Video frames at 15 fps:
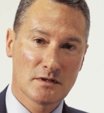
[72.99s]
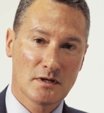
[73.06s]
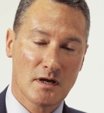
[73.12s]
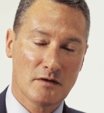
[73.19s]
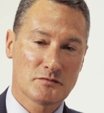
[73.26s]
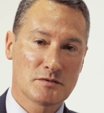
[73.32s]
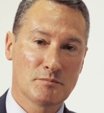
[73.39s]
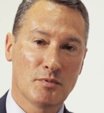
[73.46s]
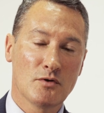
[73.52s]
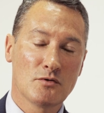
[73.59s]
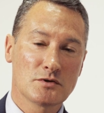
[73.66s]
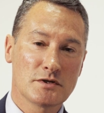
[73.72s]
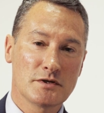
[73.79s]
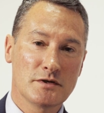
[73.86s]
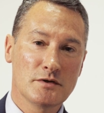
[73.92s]
have
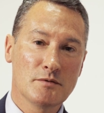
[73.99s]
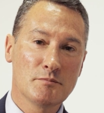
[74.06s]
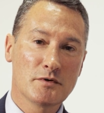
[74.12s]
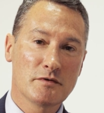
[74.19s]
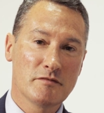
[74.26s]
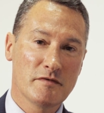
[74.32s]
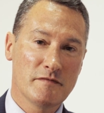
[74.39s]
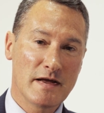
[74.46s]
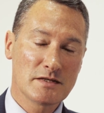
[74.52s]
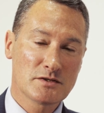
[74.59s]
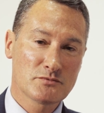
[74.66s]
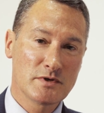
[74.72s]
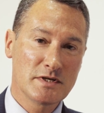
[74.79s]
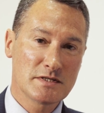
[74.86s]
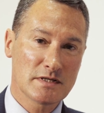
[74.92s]
supported a number of
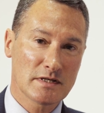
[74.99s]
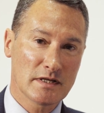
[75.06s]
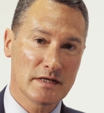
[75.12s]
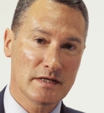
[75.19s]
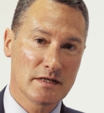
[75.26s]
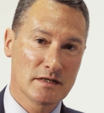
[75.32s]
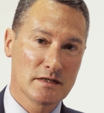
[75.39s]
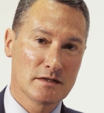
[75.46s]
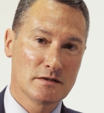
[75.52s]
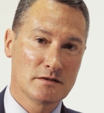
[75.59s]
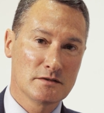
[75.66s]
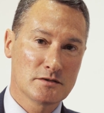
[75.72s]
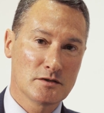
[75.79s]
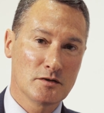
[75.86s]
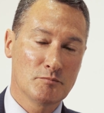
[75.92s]
events recently
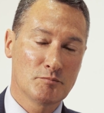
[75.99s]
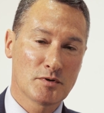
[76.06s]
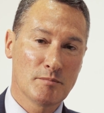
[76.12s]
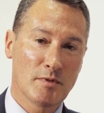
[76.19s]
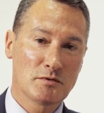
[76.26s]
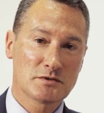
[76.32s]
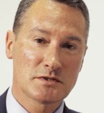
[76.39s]
to promote